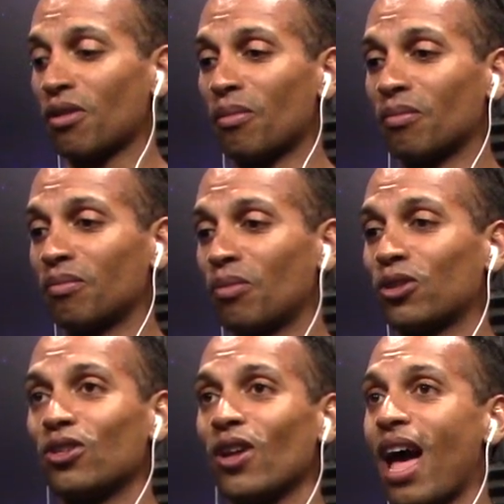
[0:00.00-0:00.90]
from
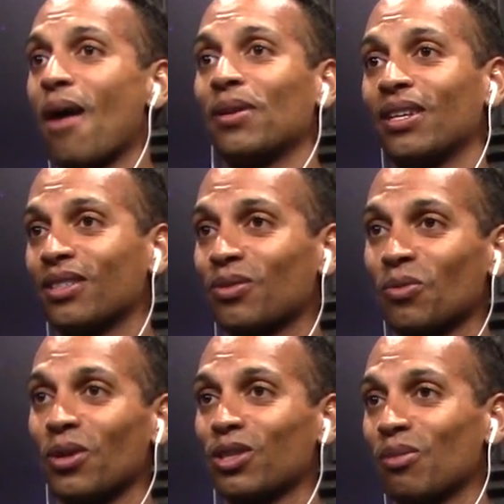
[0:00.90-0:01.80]
Pursuit of Happyness
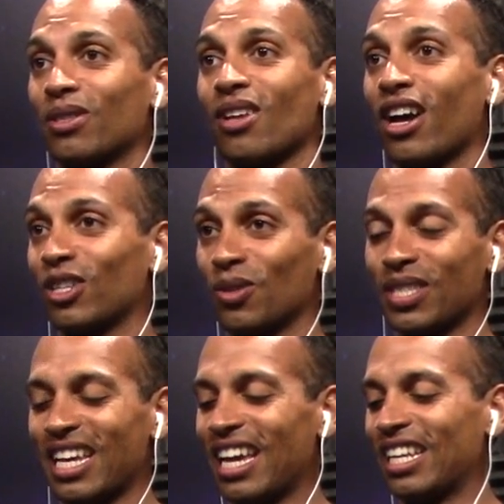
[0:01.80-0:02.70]
when Will Smith's talking mm. to his
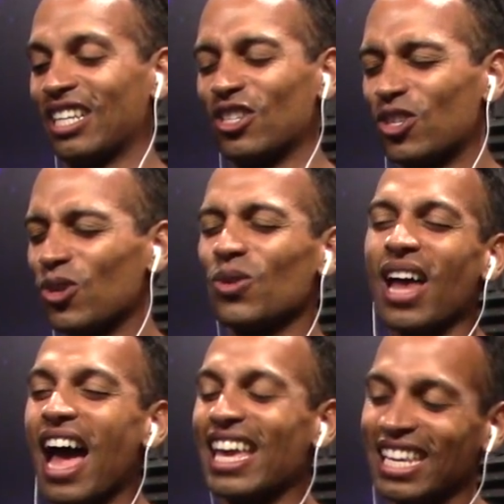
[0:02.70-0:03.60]
kid. Do
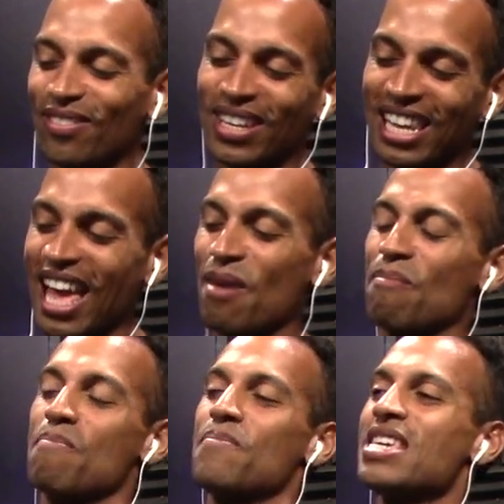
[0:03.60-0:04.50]
not even let
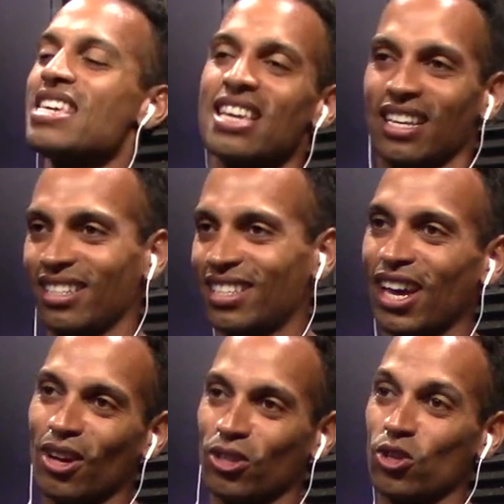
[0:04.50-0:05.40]
me
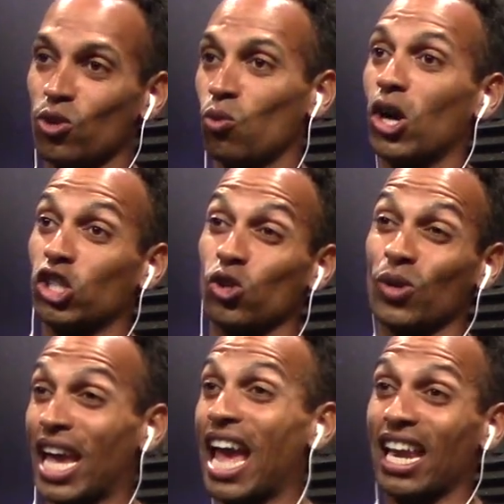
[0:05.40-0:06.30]
tell you what you
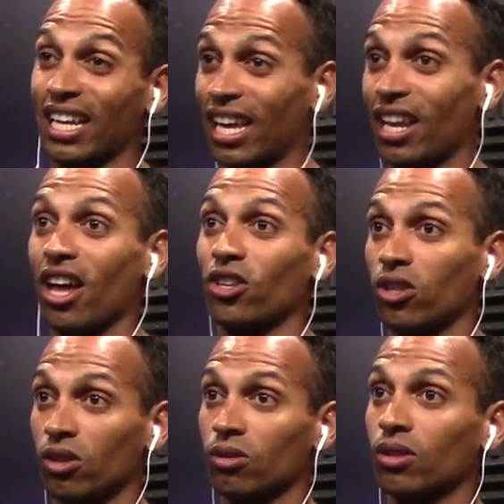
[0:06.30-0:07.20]
can and cannot
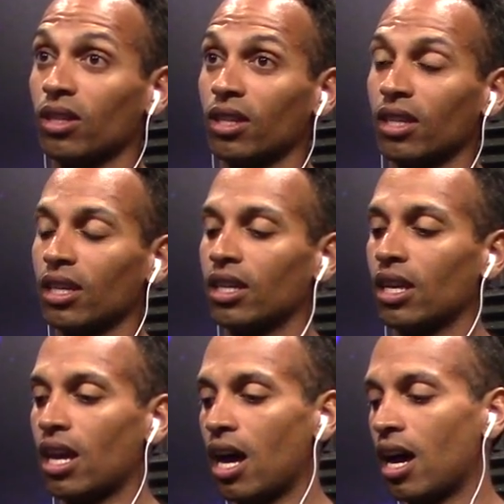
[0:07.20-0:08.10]
do.
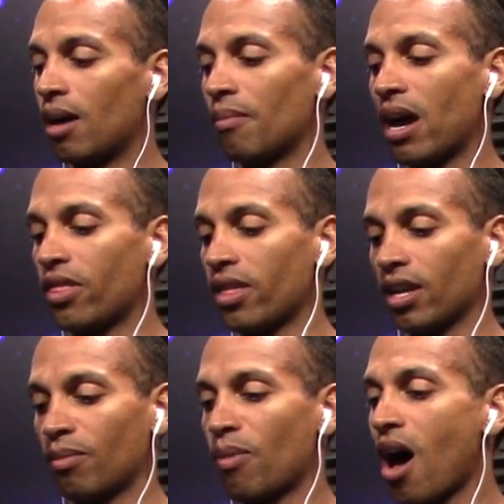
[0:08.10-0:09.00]
Um, I
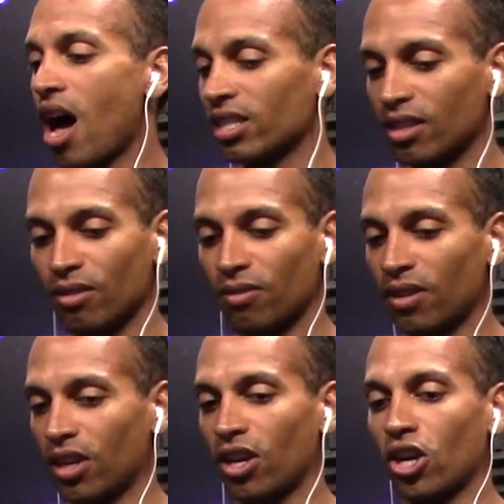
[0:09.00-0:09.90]
think positive
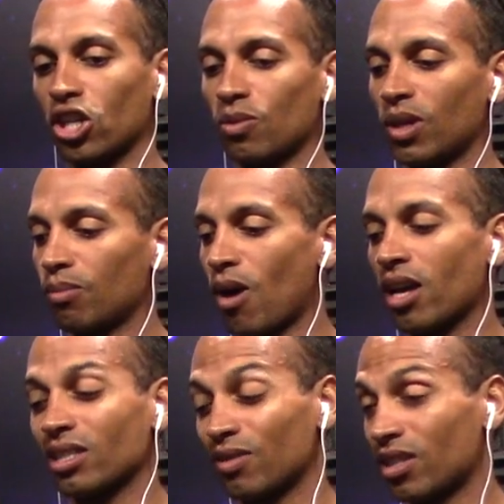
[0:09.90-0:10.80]
encouragement,
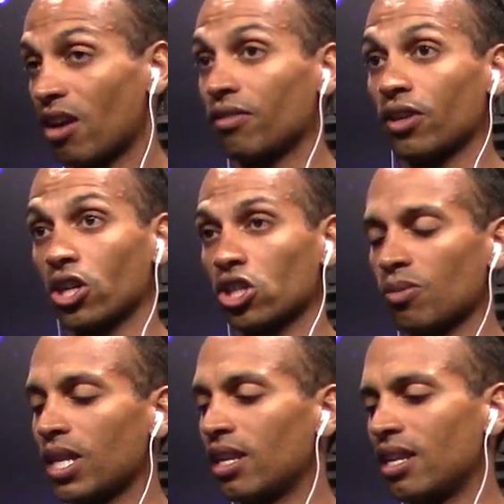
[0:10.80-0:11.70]
positive self
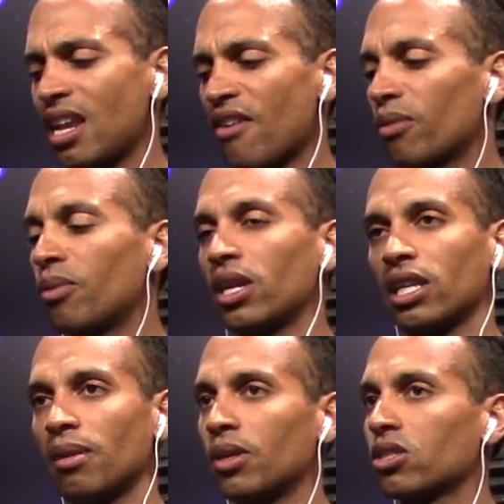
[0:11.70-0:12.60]
encouragement, never
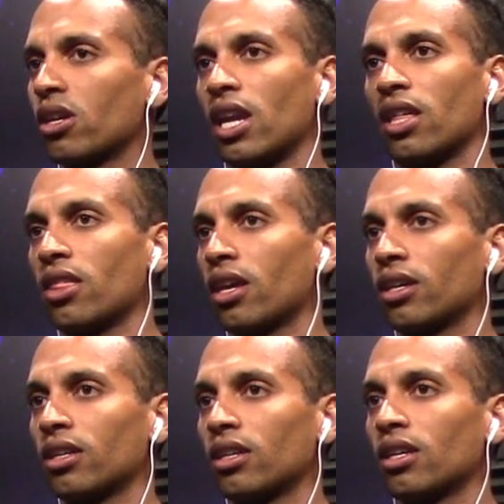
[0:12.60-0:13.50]
putting limits on
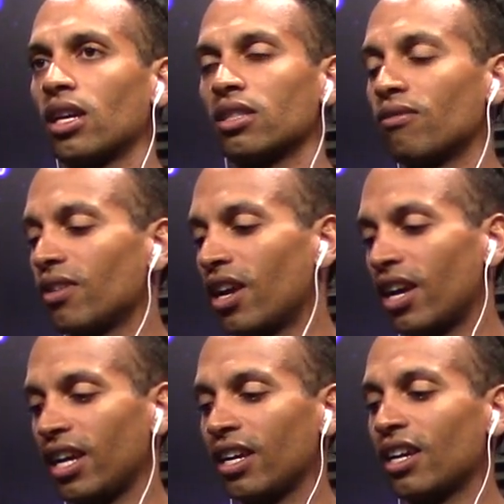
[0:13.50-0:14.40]
anything. It's a
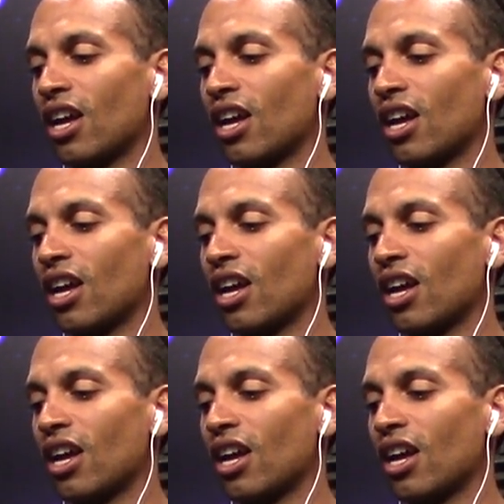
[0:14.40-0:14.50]
very,